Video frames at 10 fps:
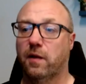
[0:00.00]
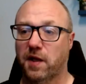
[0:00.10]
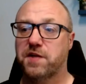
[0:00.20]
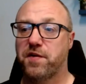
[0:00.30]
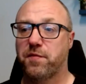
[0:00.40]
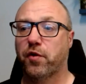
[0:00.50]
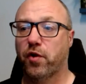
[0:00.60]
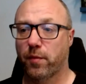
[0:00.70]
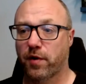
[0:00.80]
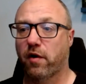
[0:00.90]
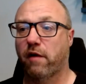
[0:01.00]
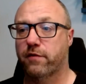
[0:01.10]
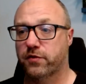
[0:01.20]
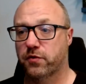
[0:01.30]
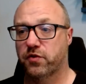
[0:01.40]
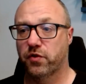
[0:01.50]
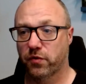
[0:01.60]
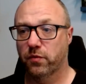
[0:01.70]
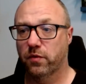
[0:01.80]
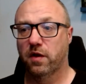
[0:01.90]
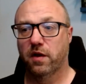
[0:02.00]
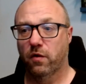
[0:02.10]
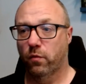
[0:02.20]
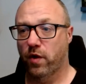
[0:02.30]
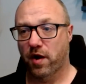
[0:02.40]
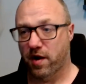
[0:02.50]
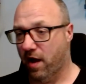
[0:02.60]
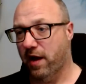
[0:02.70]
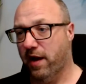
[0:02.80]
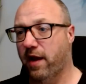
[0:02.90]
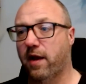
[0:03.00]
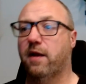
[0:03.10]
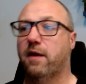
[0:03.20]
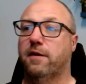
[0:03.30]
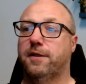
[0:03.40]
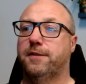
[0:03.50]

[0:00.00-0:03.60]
like chief procurement officers do. We are not a